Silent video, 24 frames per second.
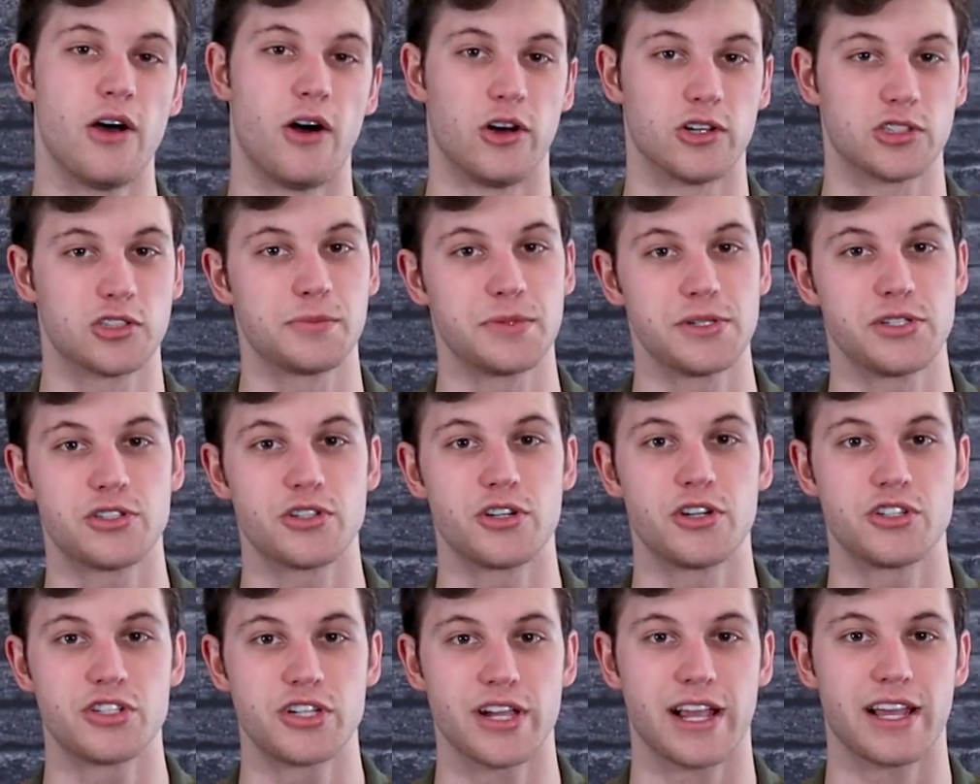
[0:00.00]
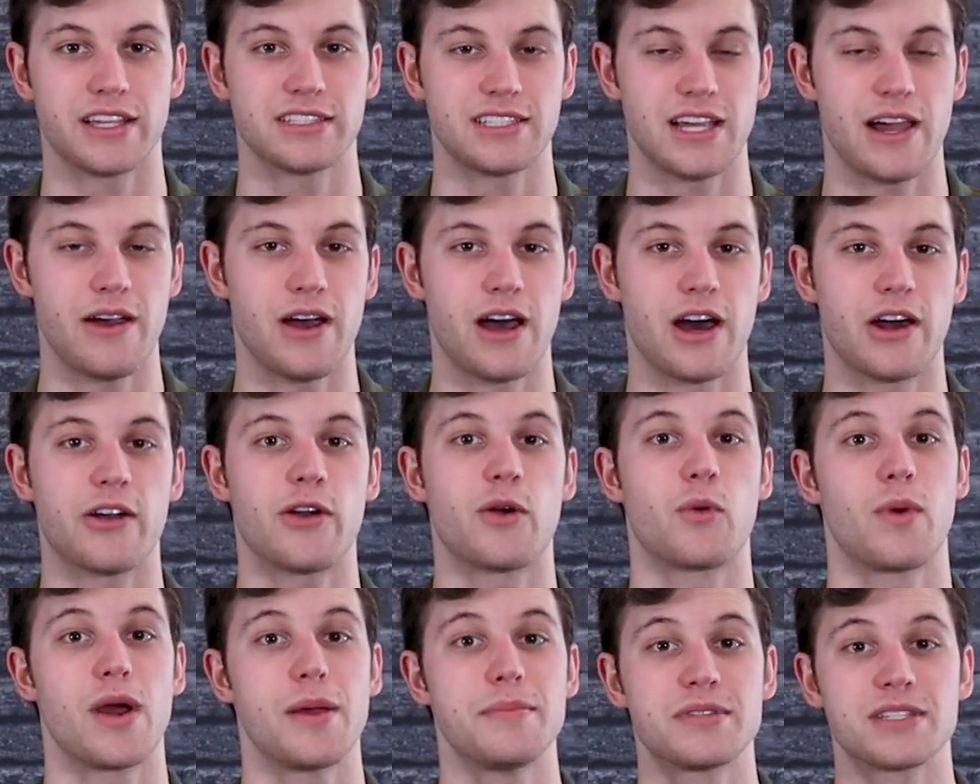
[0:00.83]
Also be sure to check us out on
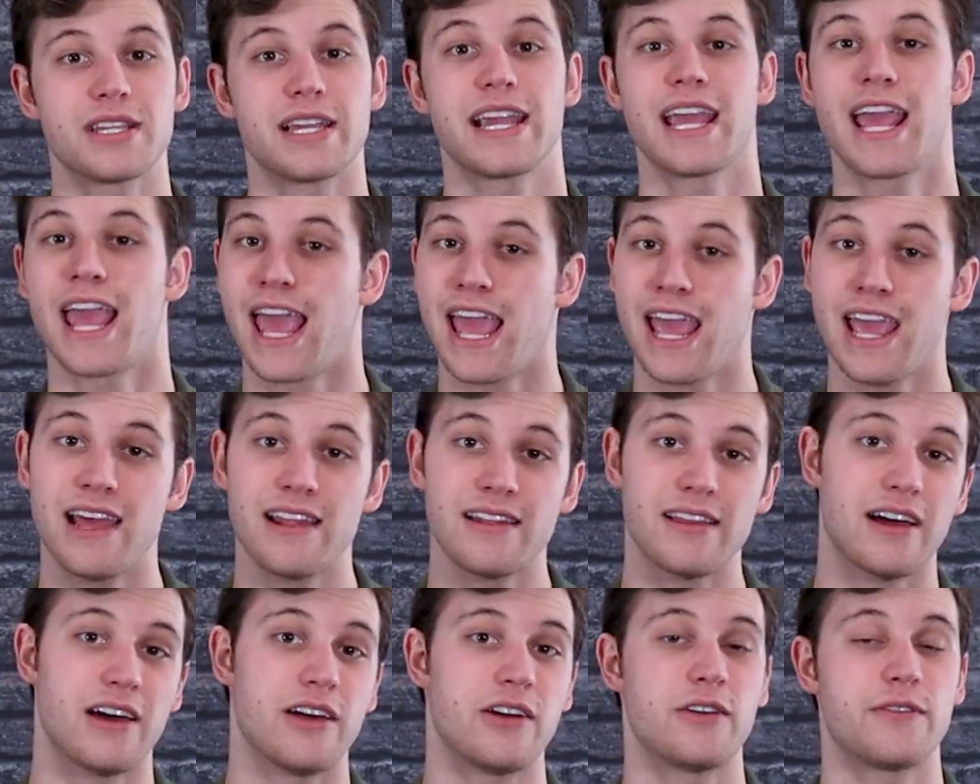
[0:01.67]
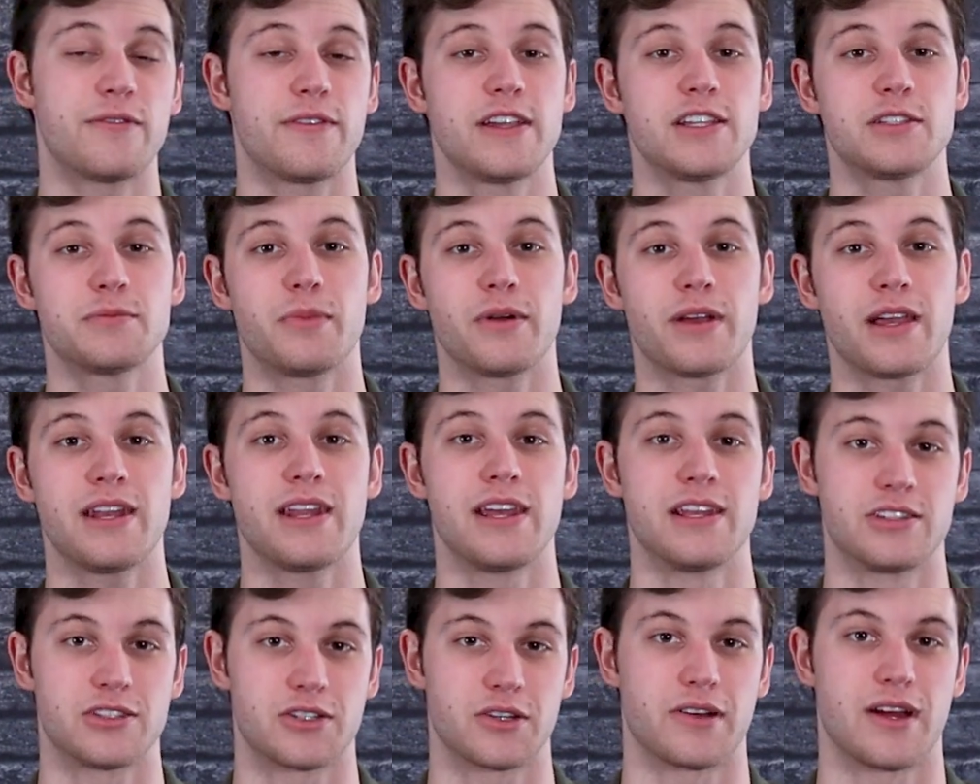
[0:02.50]
our website and on our Facebook and
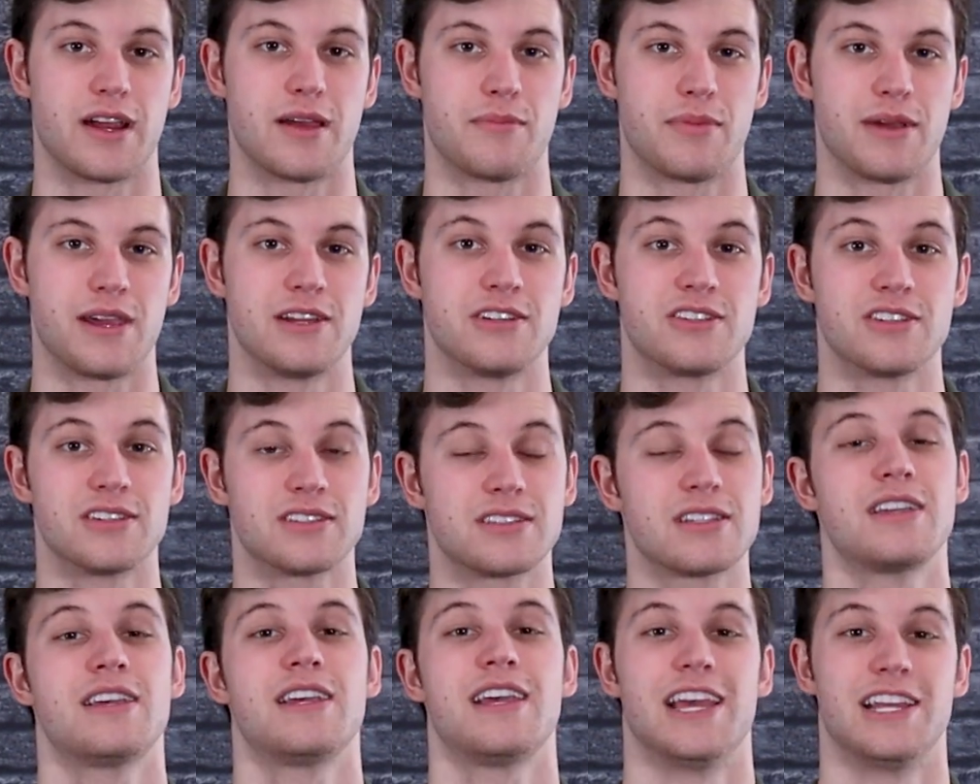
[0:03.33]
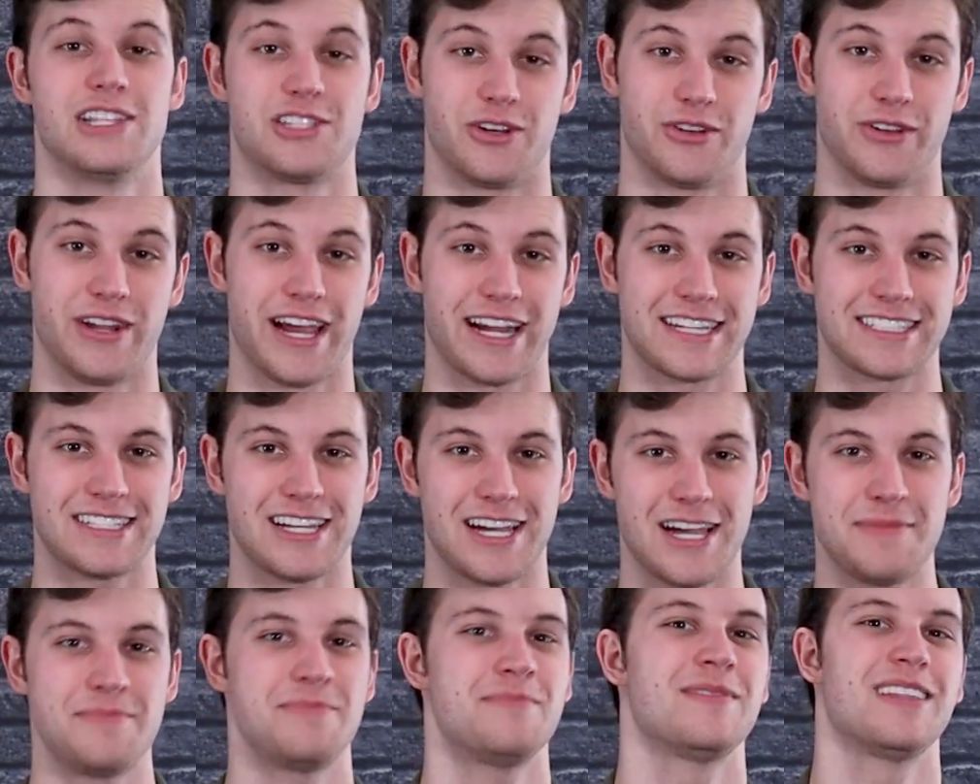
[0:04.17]
Instagram pages. Until next
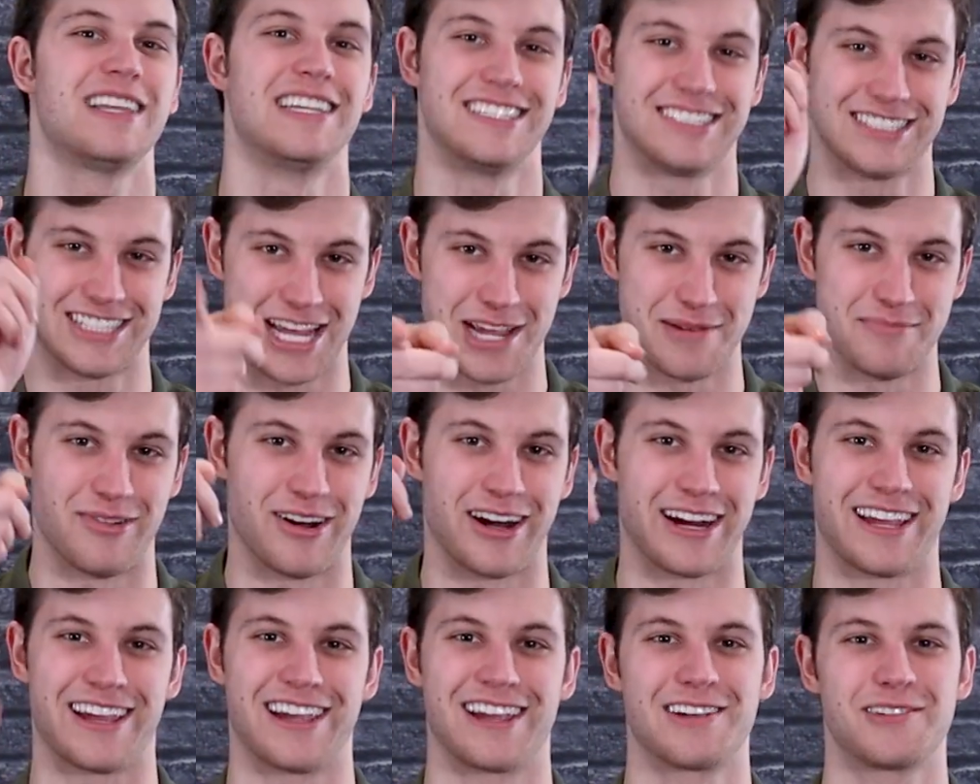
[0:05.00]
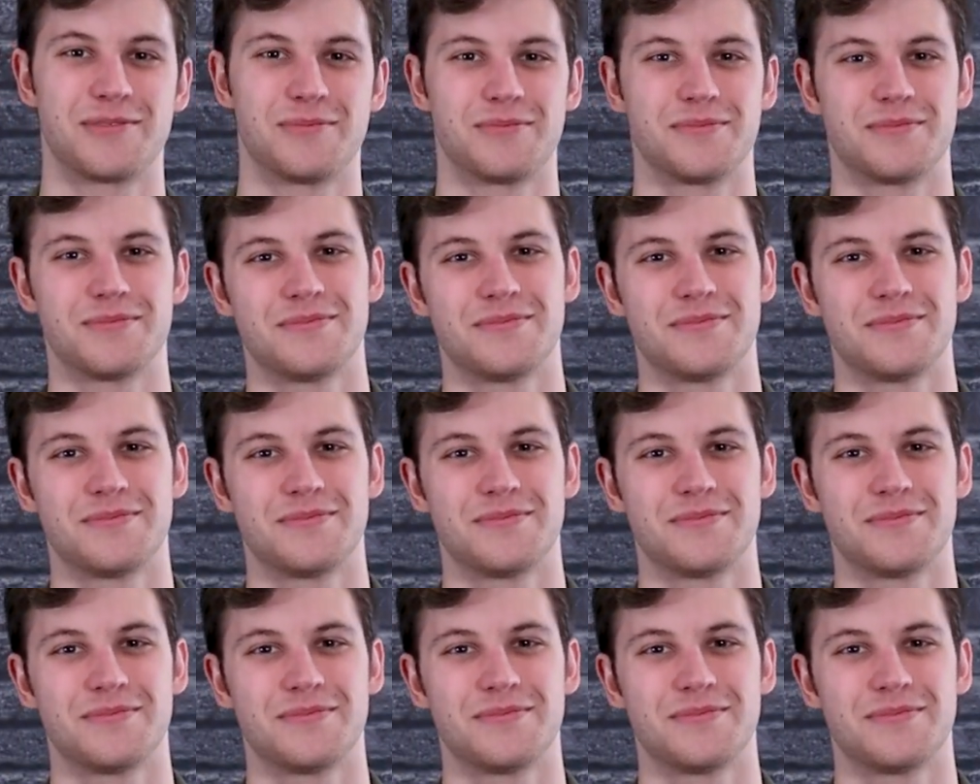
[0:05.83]
time, stay bricking.